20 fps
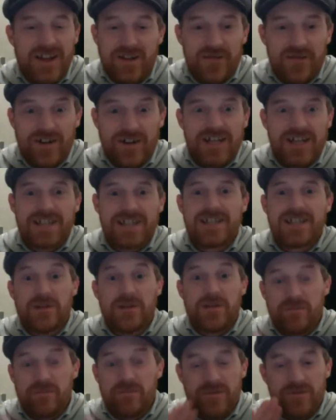The
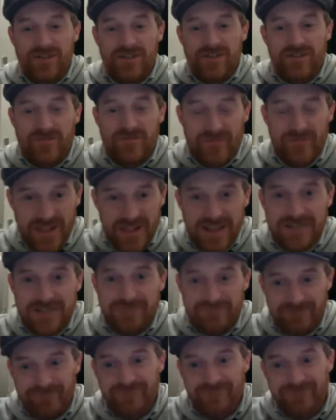ecosystem.
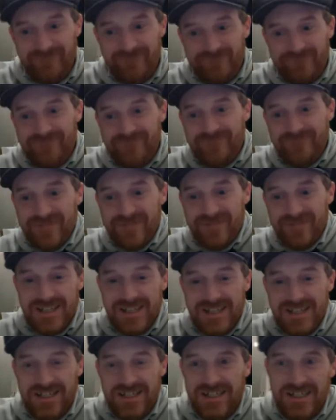It's really interesting to
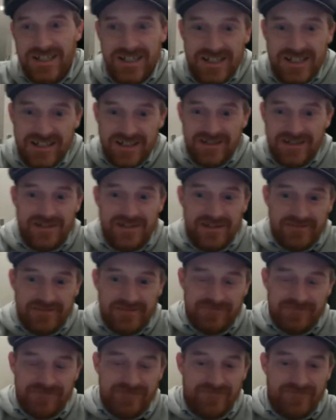create an
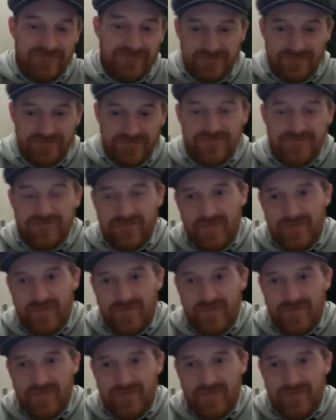ecosystem. I mean, we've got